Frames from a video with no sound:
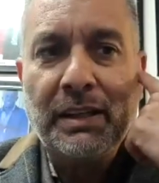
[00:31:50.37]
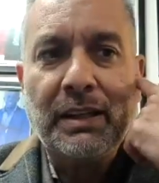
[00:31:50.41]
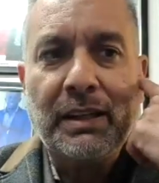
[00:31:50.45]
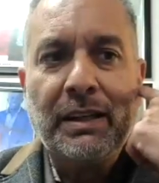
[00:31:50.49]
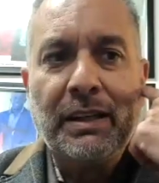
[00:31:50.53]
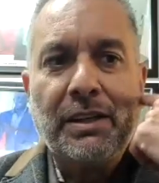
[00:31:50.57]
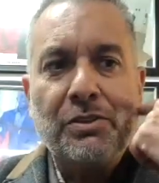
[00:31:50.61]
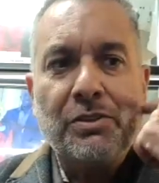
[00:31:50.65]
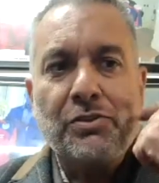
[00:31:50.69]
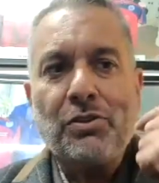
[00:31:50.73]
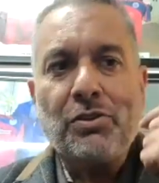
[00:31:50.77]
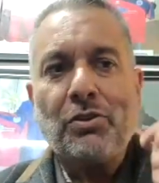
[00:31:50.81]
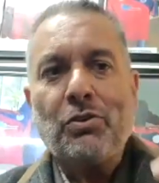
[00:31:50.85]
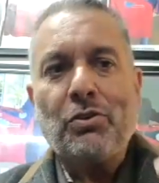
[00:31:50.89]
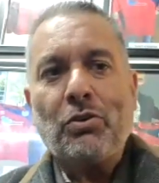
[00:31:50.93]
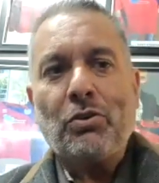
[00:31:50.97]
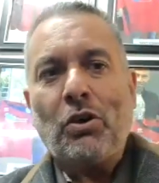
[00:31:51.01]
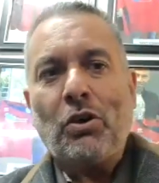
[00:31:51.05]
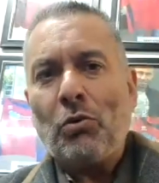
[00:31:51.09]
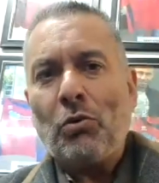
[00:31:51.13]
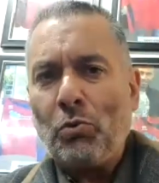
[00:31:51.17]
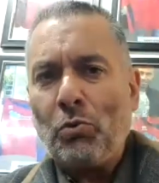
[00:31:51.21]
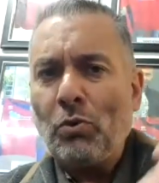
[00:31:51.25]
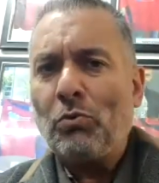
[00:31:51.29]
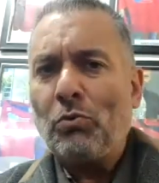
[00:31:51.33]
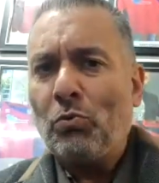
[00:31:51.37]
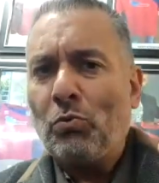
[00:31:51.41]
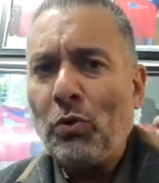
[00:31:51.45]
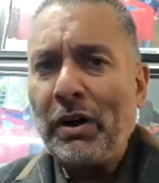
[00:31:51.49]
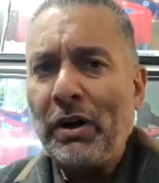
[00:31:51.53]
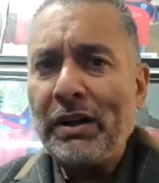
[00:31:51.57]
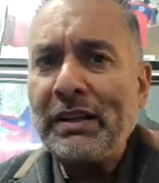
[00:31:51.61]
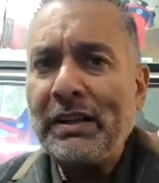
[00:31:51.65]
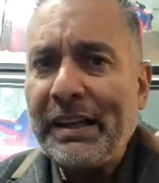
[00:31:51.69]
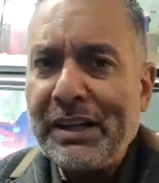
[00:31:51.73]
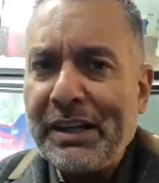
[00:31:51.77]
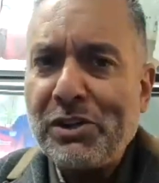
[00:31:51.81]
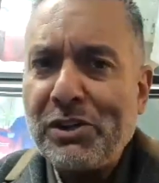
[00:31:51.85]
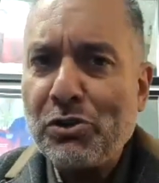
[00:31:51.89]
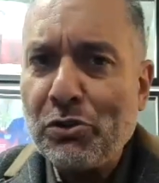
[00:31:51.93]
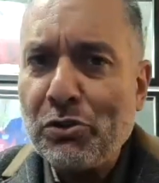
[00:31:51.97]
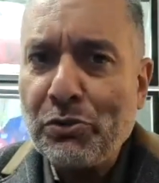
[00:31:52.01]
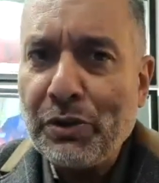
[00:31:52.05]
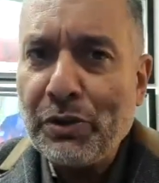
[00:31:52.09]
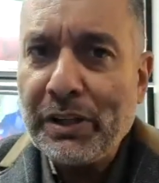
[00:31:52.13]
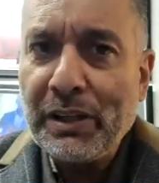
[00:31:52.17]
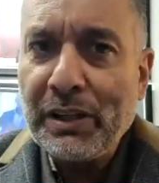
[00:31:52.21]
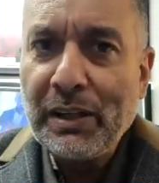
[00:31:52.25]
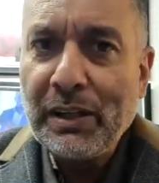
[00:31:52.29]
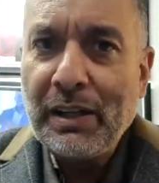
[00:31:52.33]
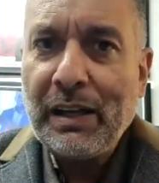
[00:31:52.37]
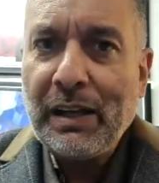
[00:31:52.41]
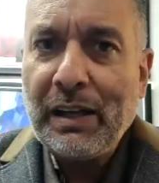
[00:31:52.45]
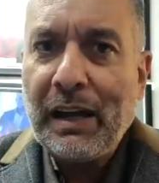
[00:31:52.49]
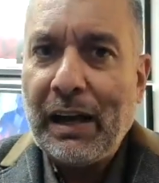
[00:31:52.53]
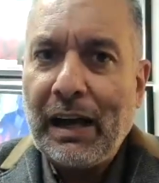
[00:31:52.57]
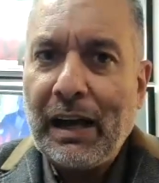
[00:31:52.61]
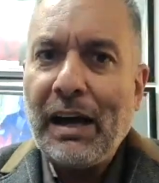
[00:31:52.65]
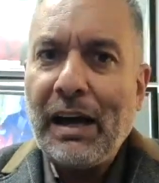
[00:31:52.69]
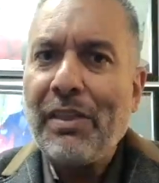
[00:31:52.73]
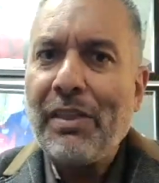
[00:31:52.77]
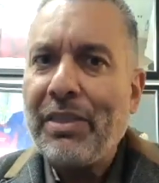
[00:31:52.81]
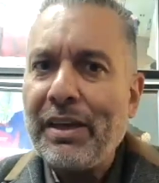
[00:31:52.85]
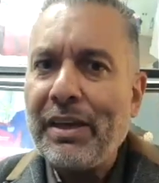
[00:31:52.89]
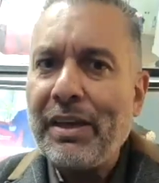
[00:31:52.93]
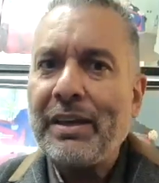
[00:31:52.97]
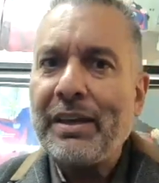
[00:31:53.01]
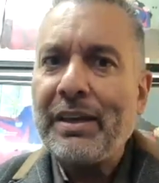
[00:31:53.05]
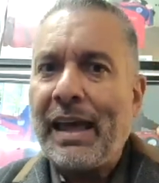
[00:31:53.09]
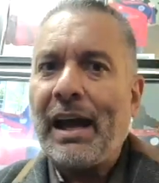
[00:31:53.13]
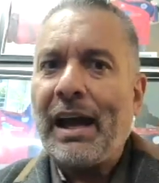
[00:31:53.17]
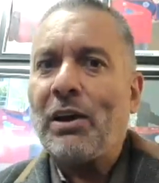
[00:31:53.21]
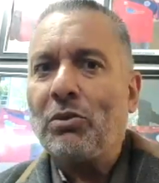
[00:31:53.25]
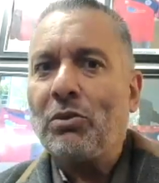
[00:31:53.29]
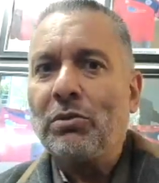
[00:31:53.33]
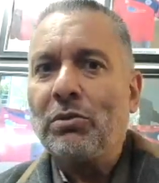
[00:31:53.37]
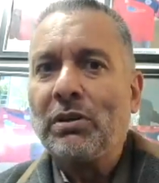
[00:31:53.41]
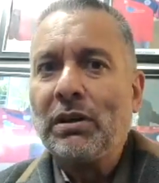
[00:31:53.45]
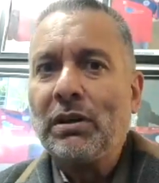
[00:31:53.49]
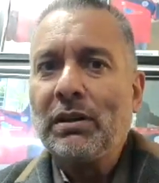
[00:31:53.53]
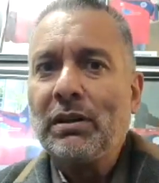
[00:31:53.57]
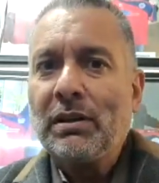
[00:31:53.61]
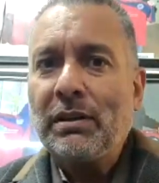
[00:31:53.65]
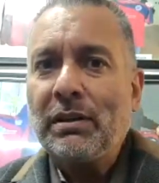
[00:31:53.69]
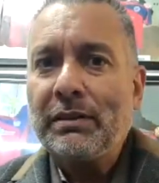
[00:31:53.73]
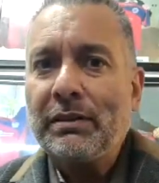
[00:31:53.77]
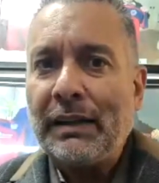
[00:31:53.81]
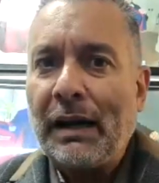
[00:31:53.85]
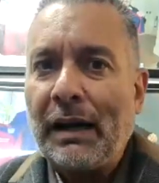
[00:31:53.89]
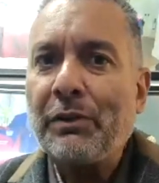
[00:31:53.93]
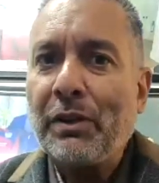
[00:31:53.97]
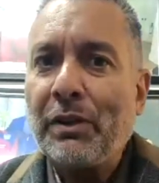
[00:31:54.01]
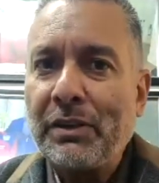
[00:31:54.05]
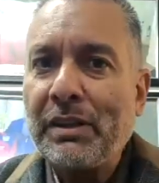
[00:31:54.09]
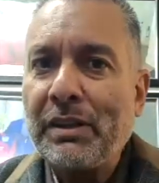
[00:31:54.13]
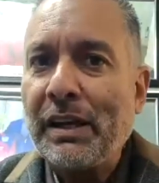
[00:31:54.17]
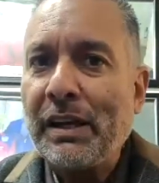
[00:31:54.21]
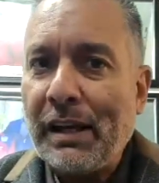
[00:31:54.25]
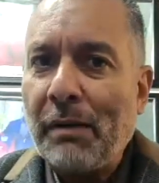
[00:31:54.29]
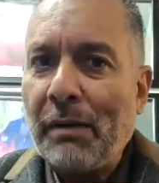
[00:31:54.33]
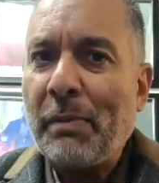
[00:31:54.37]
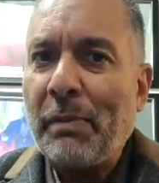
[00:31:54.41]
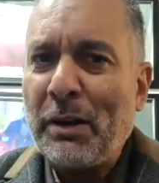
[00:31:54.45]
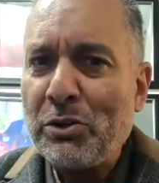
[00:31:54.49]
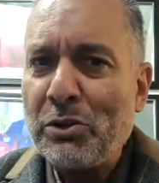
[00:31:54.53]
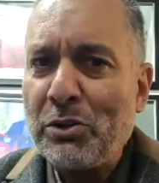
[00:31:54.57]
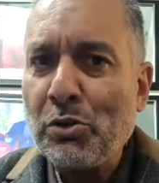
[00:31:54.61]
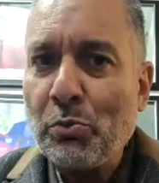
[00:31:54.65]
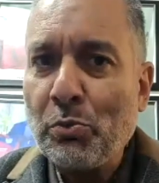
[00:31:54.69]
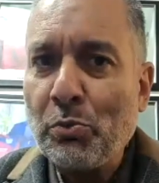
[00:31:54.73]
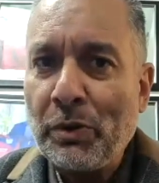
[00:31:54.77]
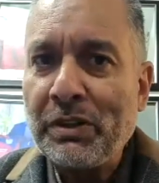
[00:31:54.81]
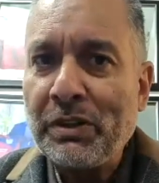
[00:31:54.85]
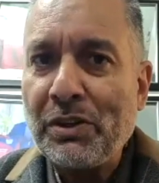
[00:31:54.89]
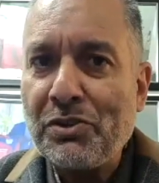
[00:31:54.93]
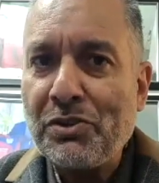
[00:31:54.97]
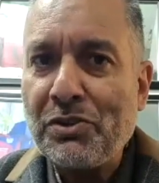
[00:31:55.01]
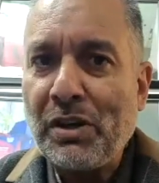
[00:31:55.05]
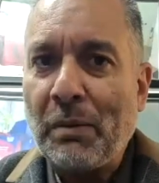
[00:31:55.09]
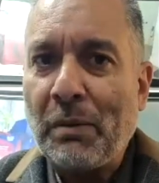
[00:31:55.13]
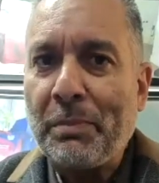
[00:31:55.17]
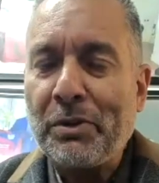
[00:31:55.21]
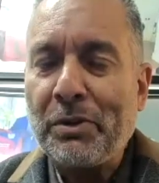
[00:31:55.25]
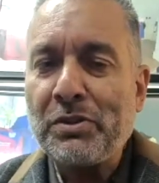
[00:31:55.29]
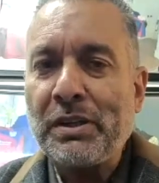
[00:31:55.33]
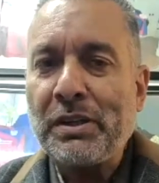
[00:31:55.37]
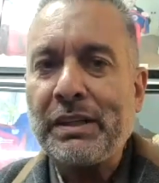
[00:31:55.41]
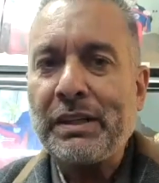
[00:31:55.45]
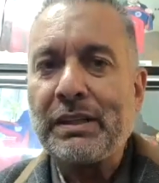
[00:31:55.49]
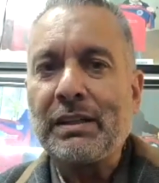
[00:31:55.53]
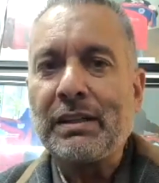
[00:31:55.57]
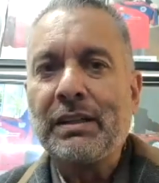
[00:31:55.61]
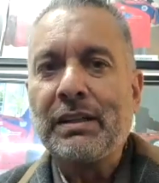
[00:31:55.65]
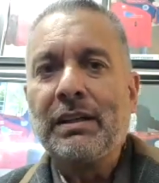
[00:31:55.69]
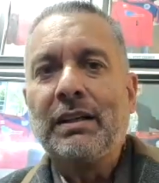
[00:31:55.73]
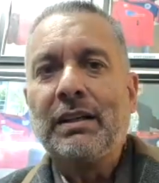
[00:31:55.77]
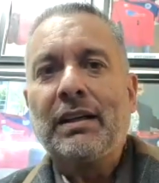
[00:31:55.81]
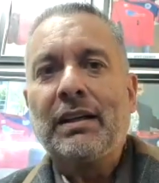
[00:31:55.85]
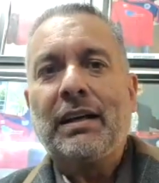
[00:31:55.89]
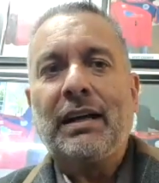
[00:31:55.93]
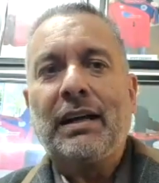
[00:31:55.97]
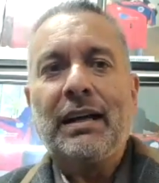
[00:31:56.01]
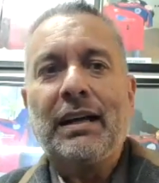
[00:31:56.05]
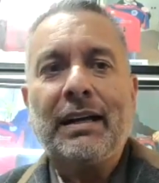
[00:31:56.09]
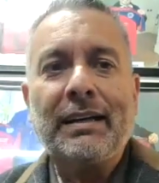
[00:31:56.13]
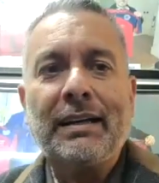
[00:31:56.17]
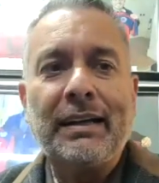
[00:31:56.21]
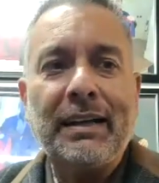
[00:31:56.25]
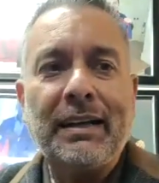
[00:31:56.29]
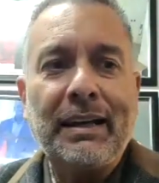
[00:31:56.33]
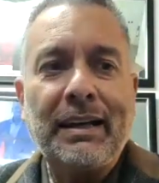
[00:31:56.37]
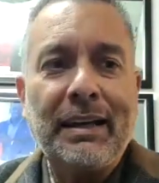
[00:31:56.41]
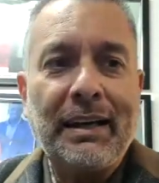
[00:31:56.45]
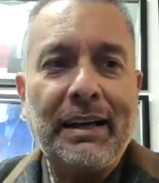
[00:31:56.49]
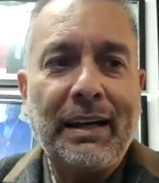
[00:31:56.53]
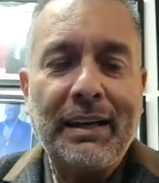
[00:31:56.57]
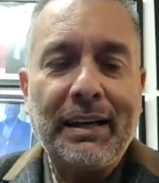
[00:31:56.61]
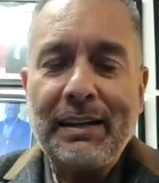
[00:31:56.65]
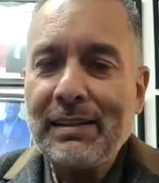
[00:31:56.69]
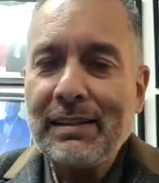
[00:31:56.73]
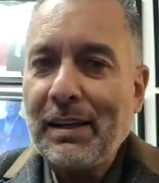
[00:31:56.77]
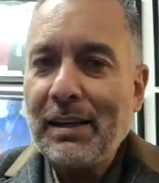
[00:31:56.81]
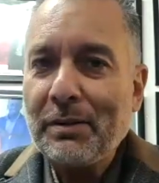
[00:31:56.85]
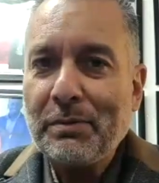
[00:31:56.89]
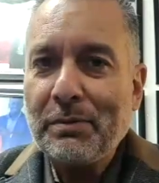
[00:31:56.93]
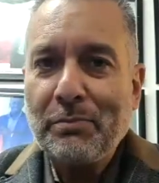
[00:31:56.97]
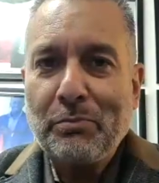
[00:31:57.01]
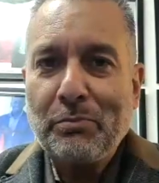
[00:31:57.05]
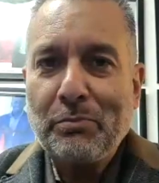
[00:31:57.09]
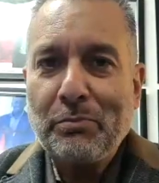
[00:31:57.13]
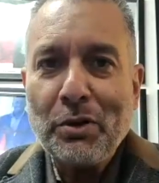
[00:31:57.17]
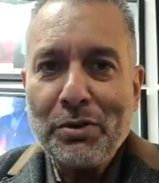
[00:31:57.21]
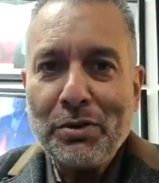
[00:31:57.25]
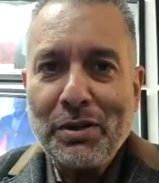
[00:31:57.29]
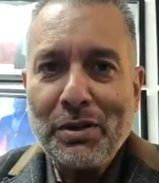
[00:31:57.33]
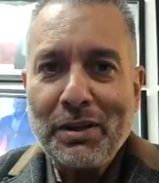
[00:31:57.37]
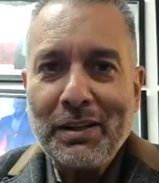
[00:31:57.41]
So what in history are they now that they are about to win the Champions League? And I said, what?